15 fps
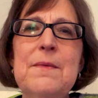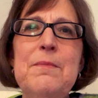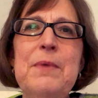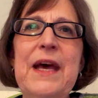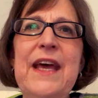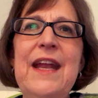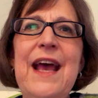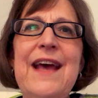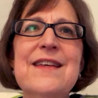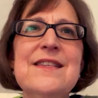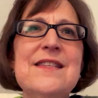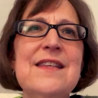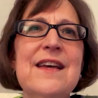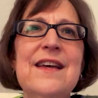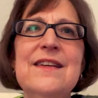but
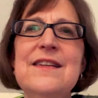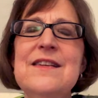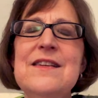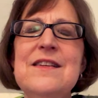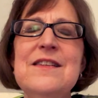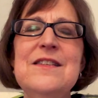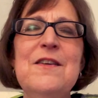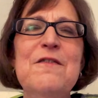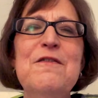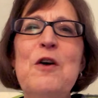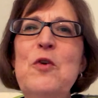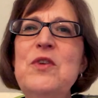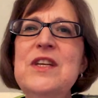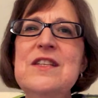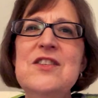as a
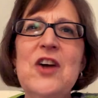devoted